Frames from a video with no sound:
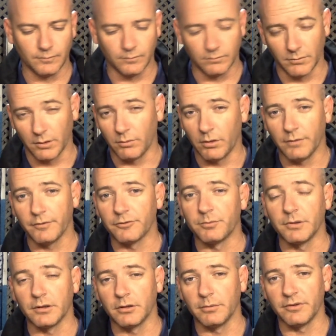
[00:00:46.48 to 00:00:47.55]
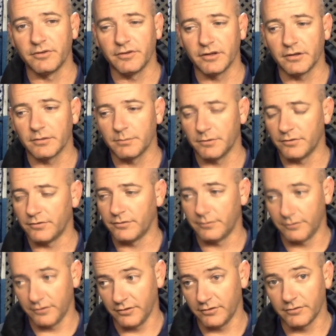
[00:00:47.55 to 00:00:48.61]
My wife has been a little bit sick, but
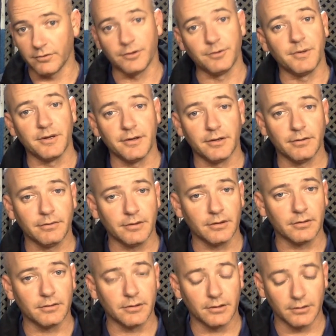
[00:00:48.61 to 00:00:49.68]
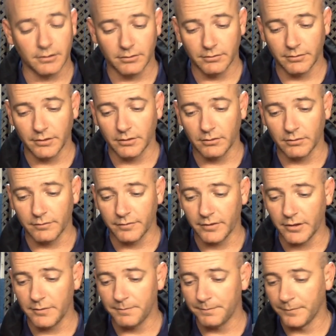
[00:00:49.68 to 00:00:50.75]
she is on there now. Thank God for
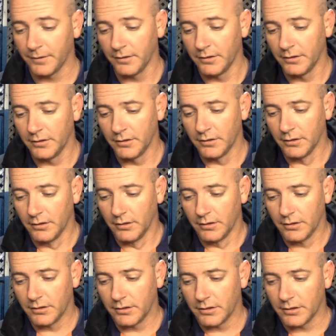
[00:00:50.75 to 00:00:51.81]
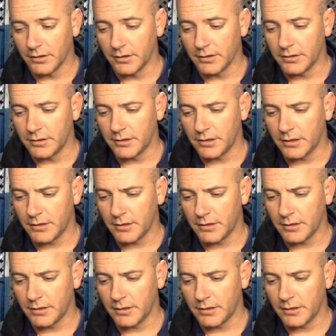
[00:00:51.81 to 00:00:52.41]
that. And